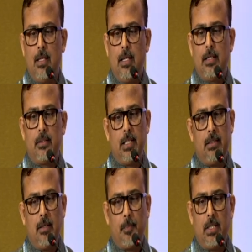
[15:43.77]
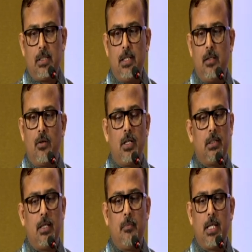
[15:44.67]
Treat the patient, not the
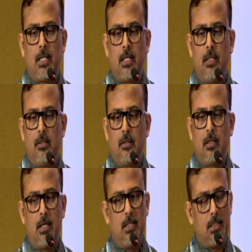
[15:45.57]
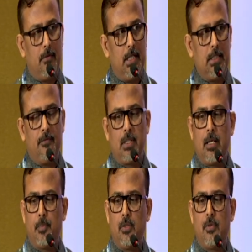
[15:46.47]
MRI. Conservative
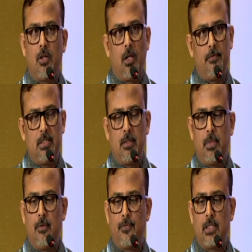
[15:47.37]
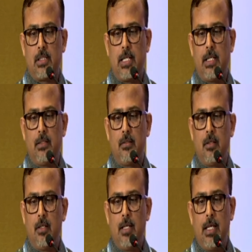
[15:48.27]
therapy will always remain first line.
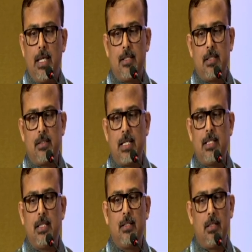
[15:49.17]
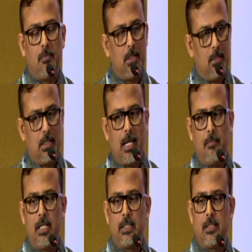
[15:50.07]
Exercise and
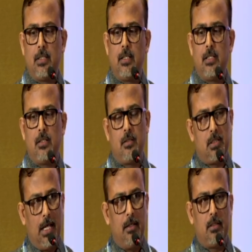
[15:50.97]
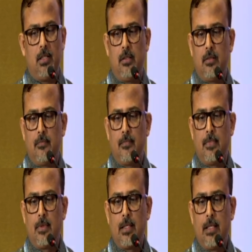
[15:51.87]
rehabilitation is central.
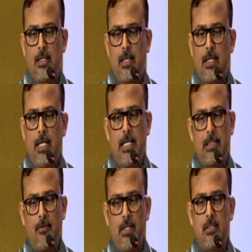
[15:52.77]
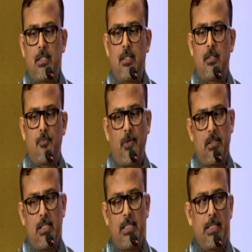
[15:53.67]
Interventions
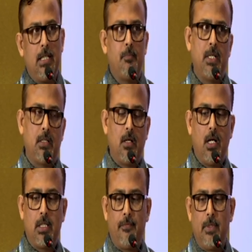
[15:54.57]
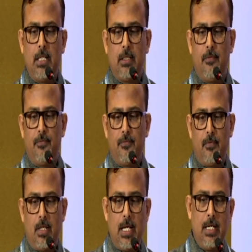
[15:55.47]
facilitate but not definitive,
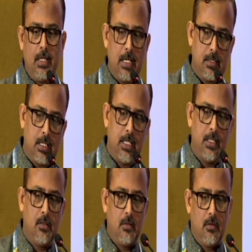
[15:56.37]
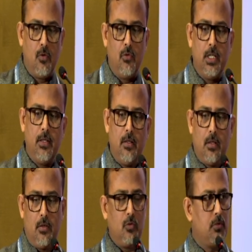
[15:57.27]
and escalate only
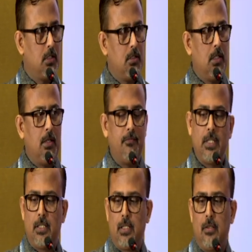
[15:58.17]
to surgery if needed.